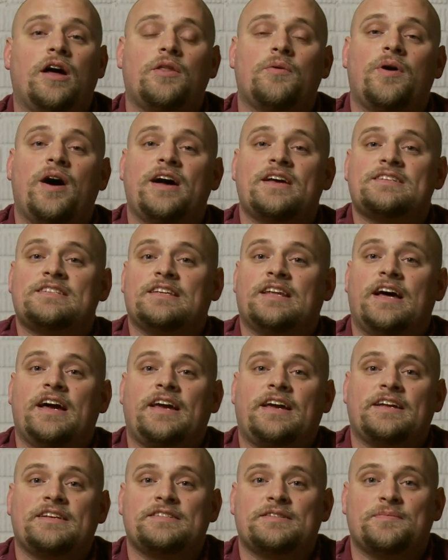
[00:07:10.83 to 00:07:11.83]
Otherwise,
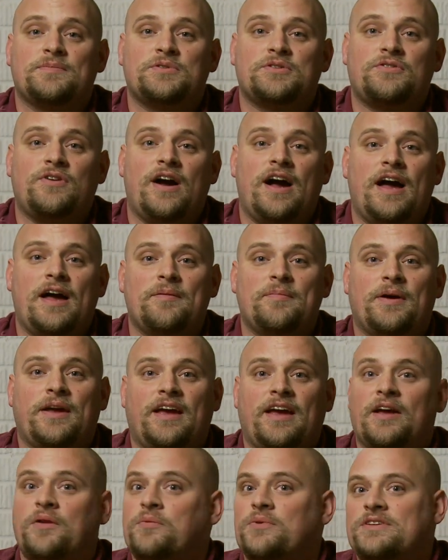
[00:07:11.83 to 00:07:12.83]
like and subscribe,
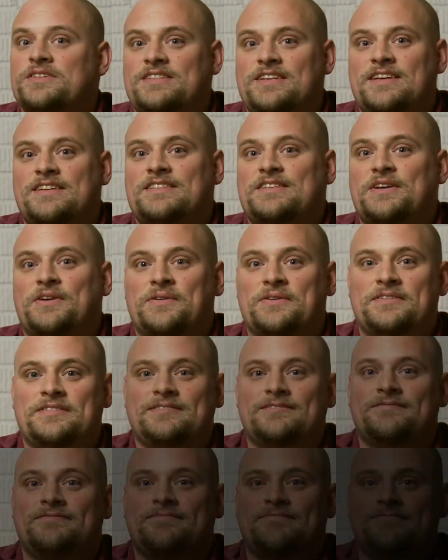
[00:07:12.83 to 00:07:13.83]
and we'll see you
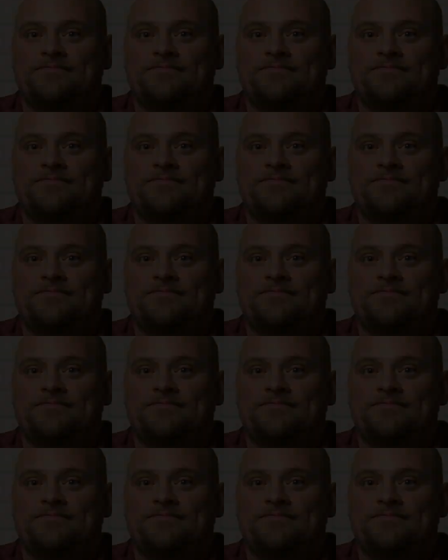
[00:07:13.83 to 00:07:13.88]
soon.